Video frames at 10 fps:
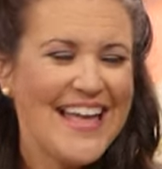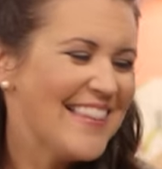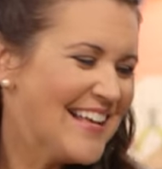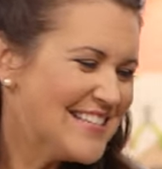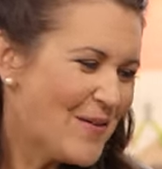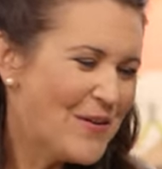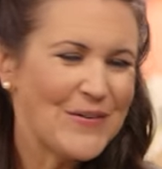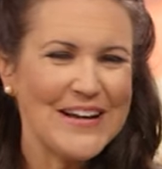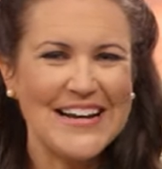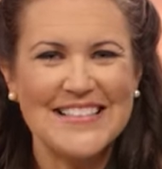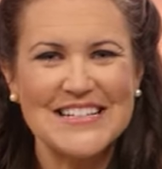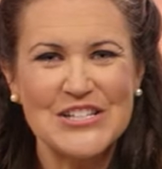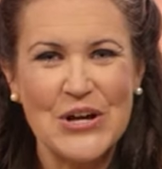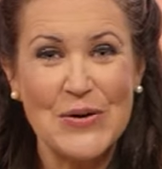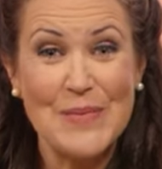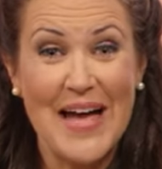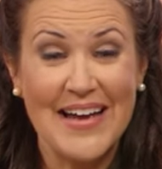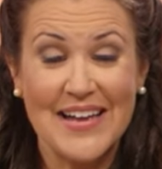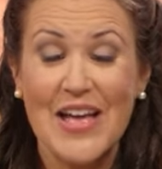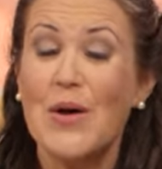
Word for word: That's how we created this tote bag.